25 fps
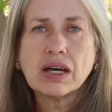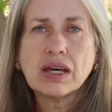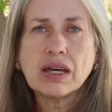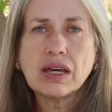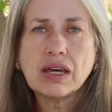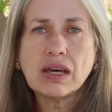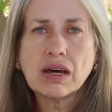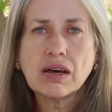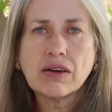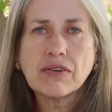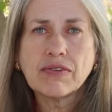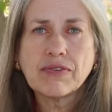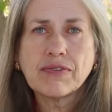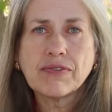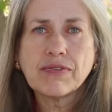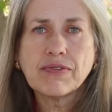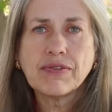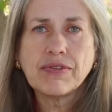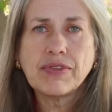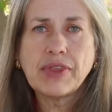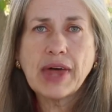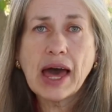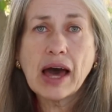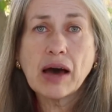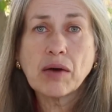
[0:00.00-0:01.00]
if
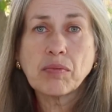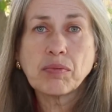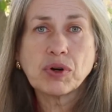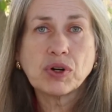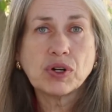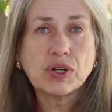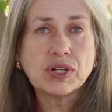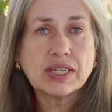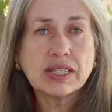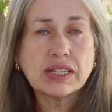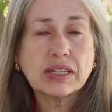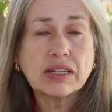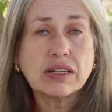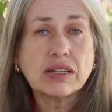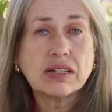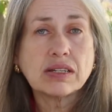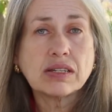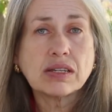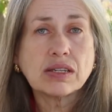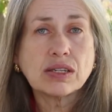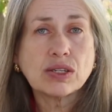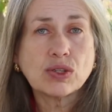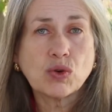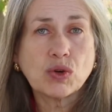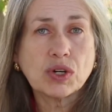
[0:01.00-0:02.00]
that person is
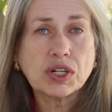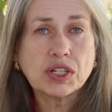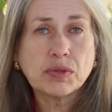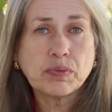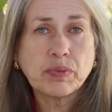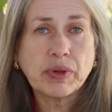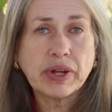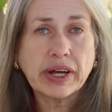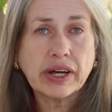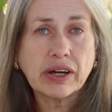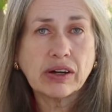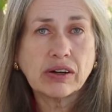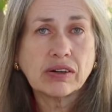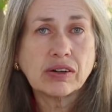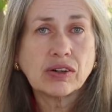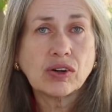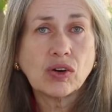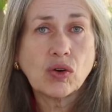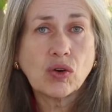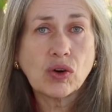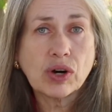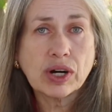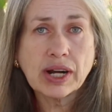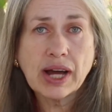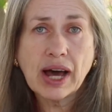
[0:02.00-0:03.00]
a Soulless player
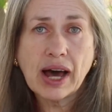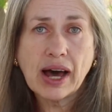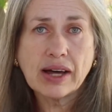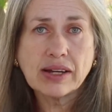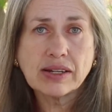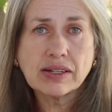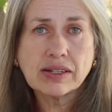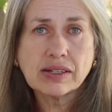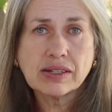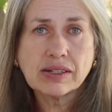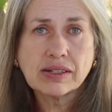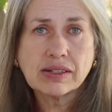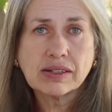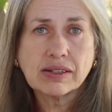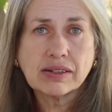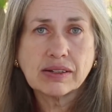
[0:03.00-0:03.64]
or not,